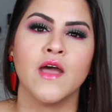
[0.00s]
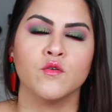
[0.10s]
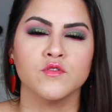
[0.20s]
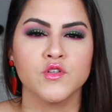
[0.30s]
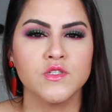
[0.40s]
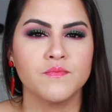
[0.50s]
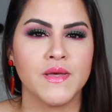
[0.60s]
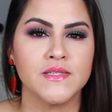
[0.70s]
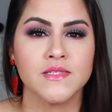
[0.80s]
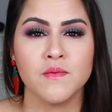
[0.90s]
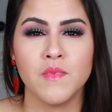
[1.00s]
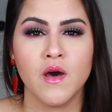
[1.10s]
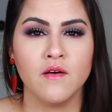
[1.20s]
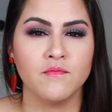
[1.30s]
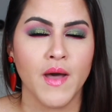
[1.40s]
I also spent some
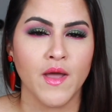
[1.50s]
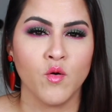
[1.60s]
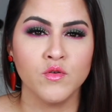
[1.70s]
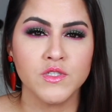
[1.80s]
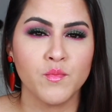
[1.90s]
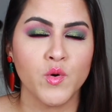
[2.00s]
of my Ulta